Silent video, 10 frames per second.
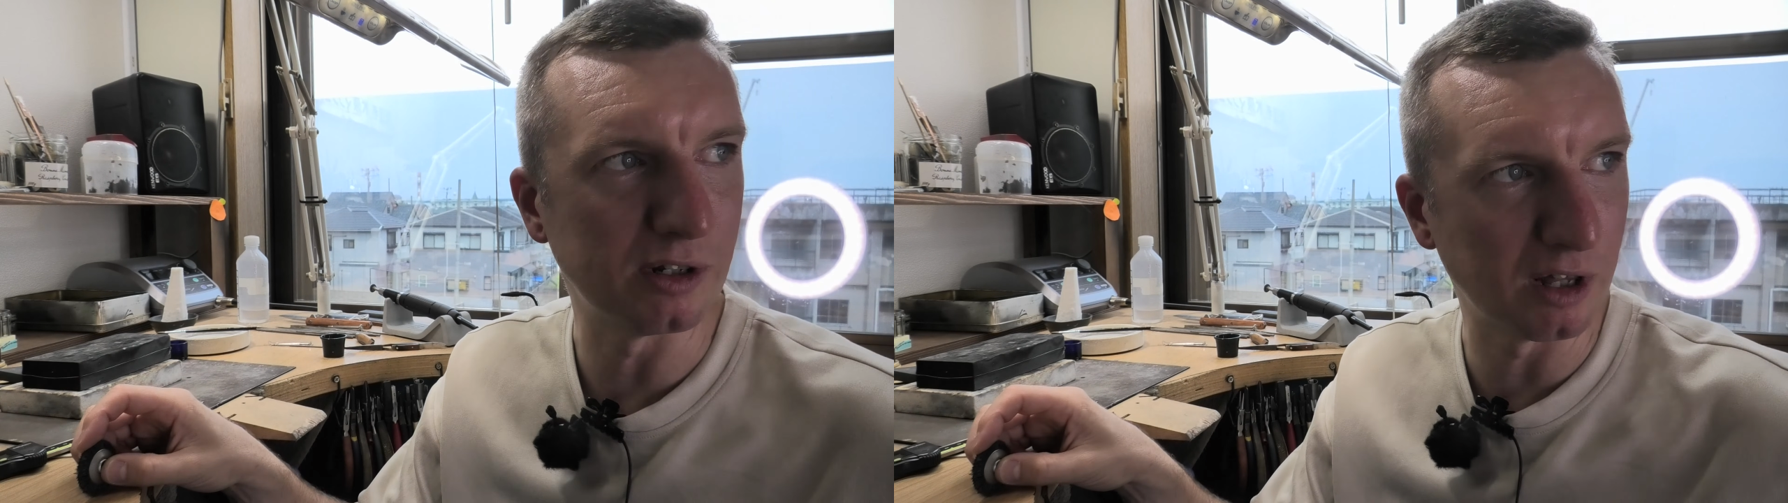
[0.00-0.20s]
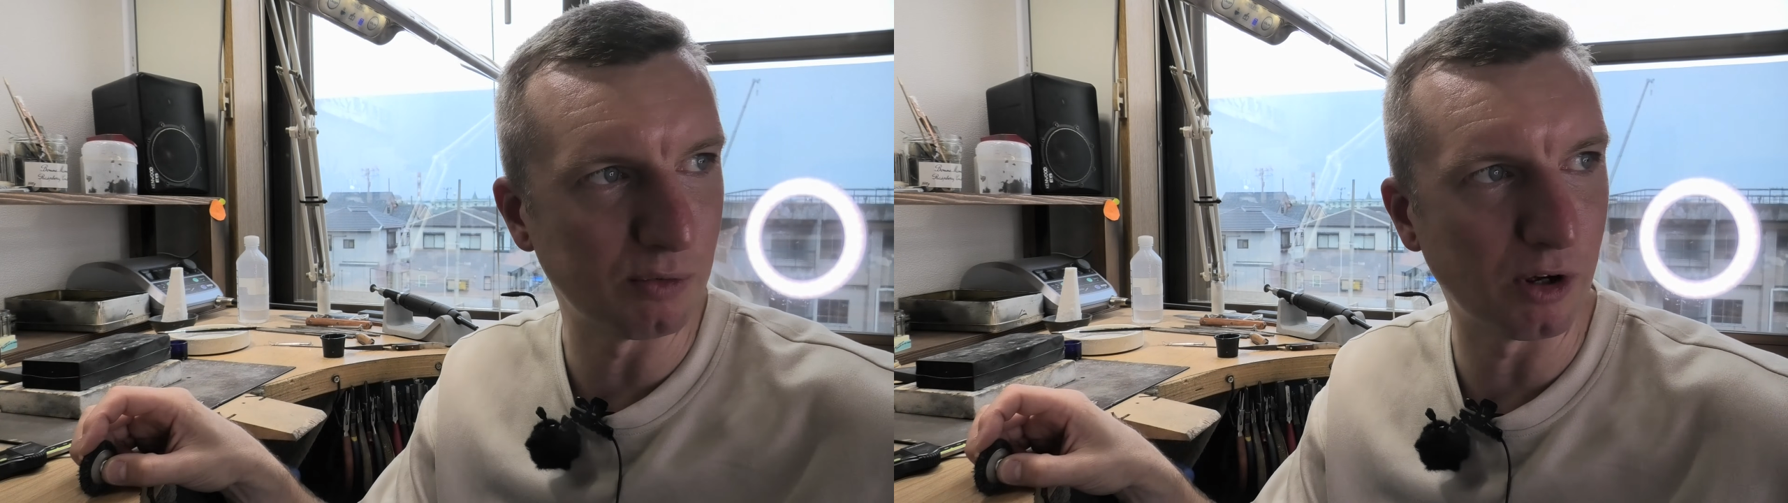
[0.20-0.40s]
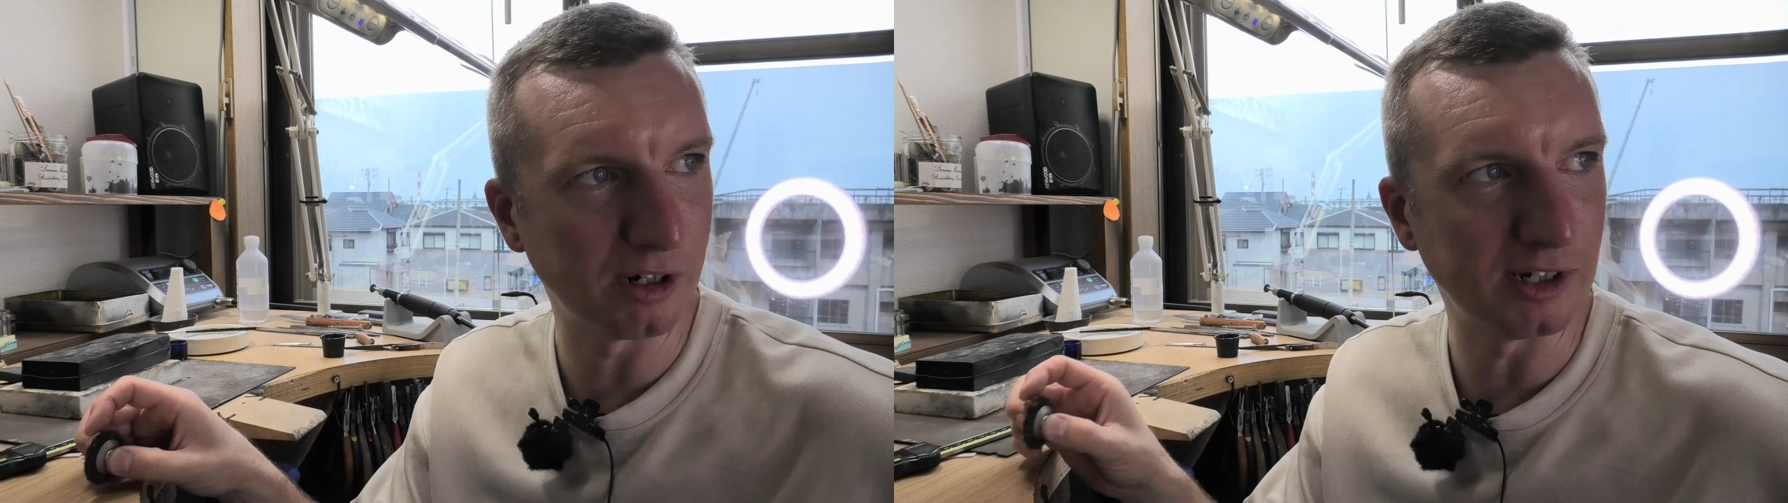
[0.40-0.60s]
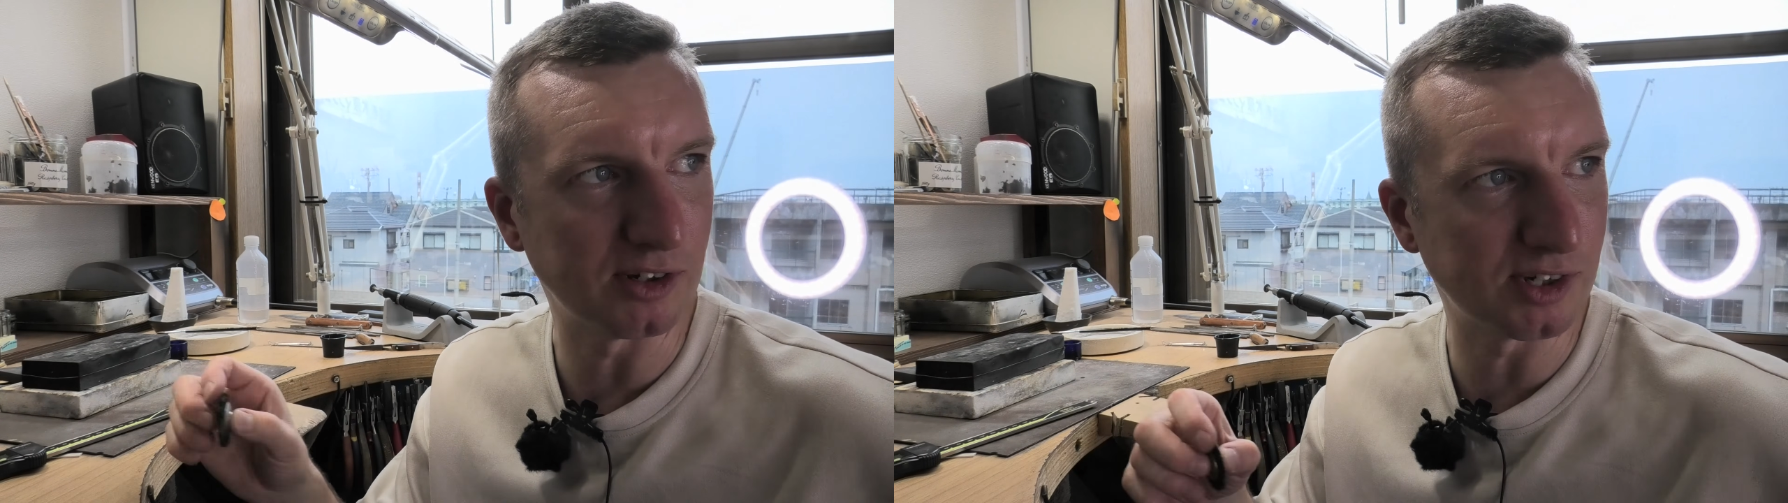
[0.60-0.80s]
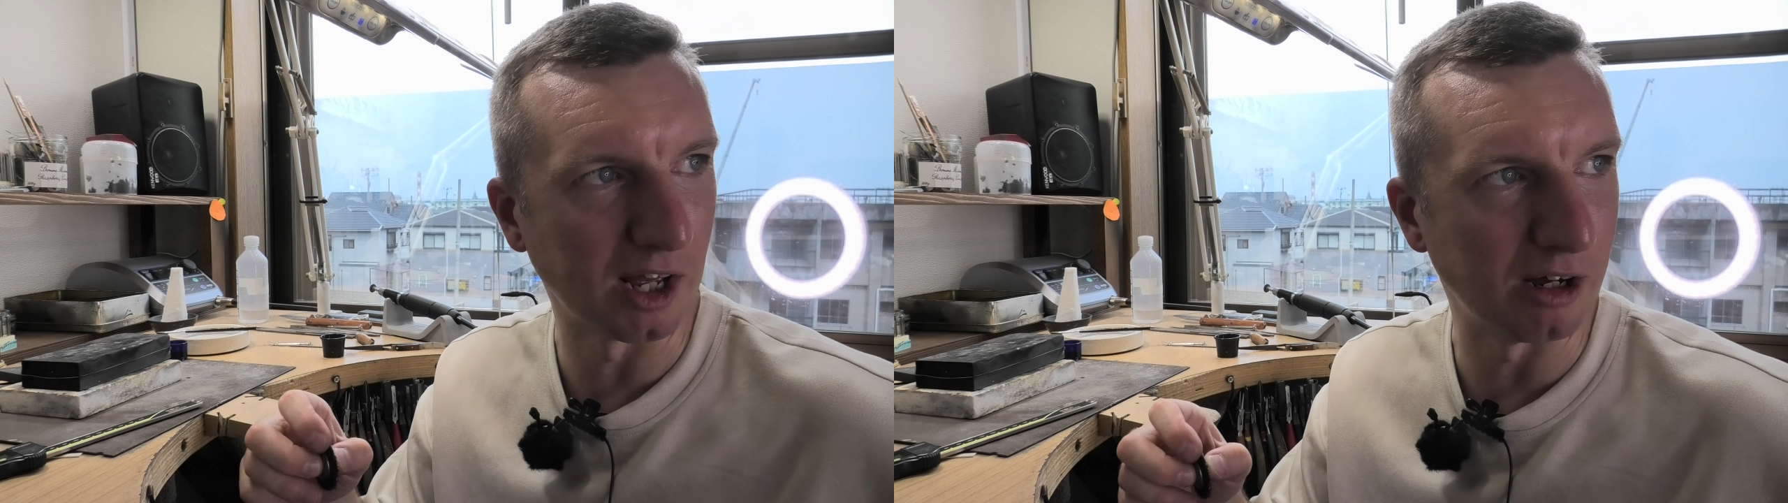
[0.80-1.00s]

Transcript: and the other one I need to set